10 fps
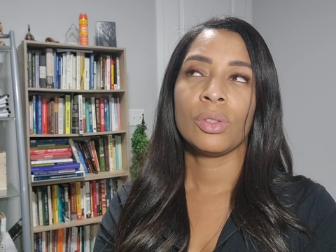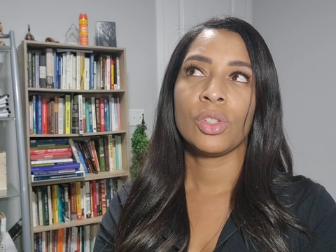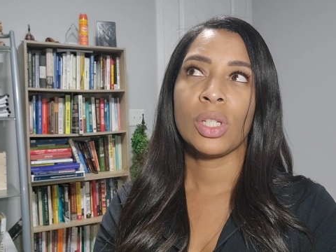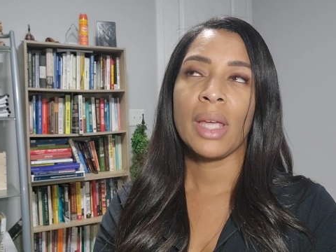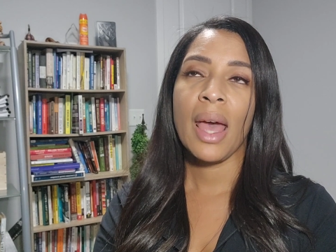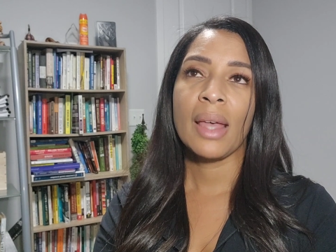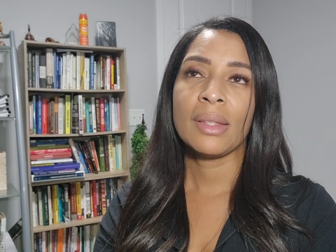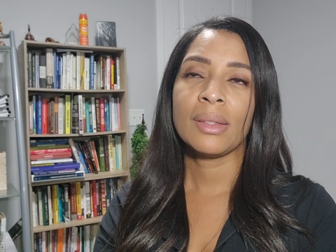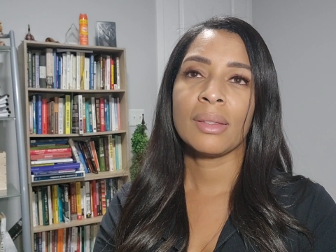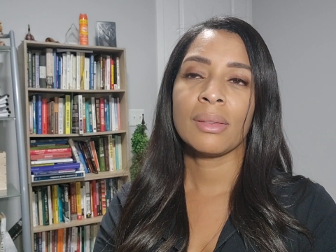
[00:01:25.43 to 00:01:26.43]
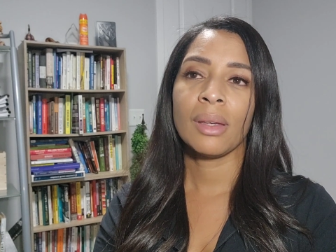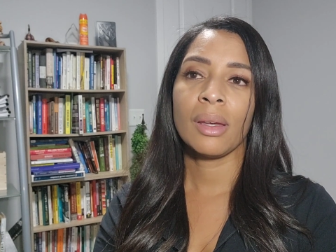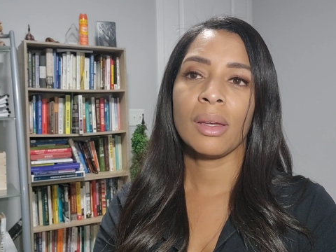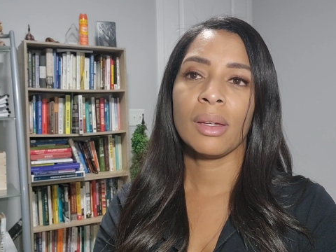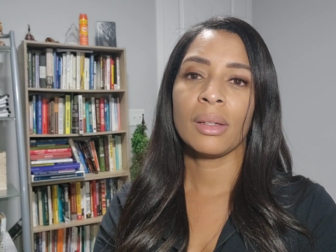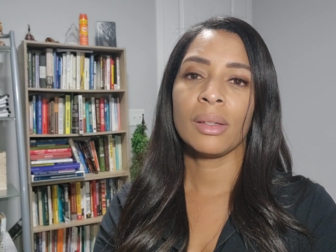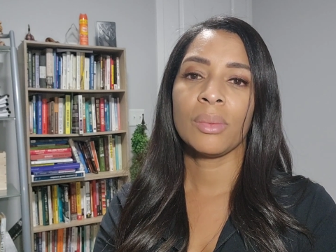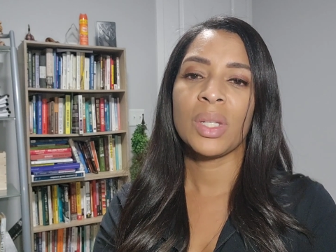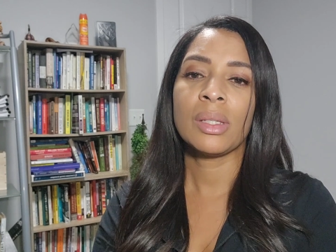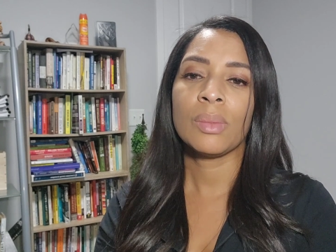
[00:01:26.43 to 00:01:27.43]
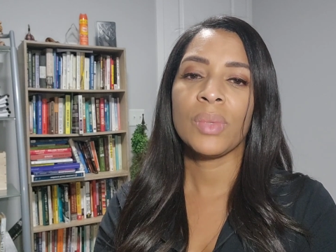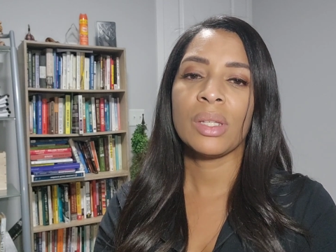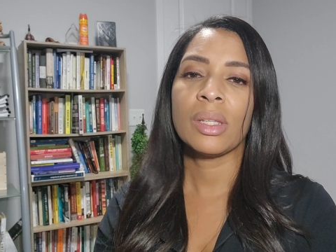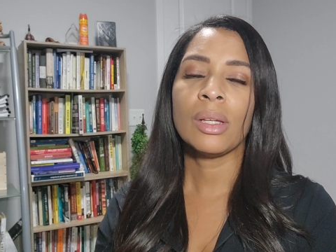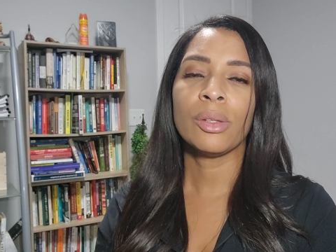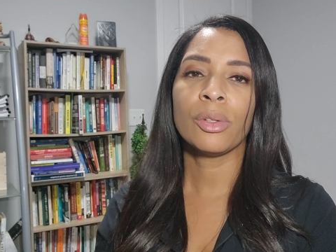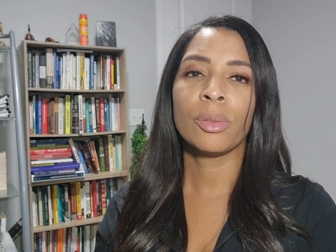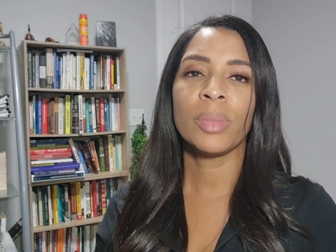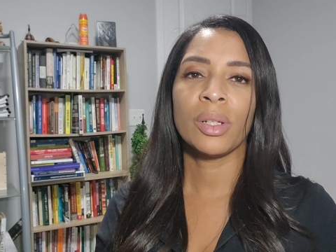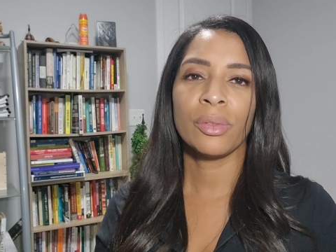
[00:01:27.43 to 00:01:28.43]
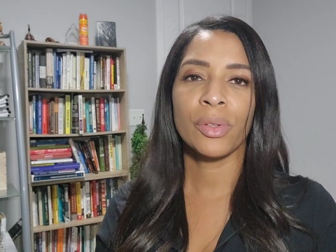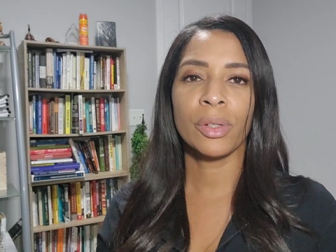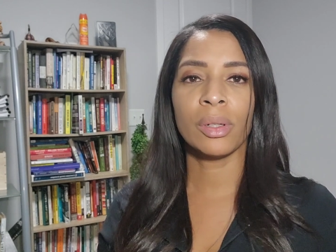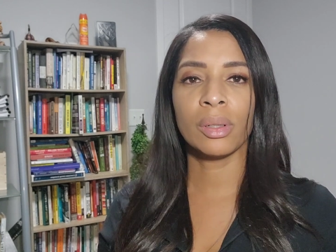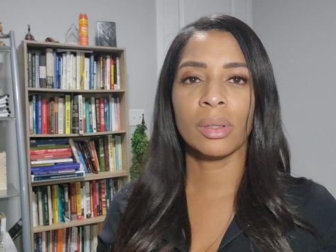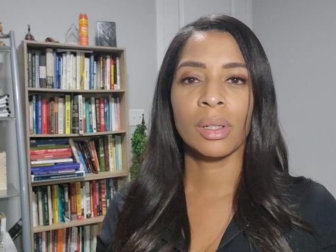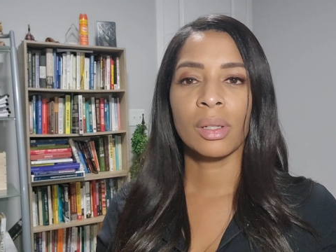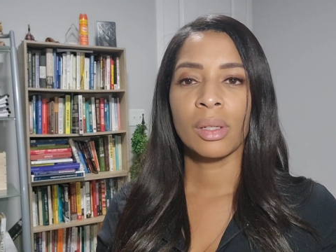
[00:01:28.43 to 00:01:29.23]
she has, we see a little bit of her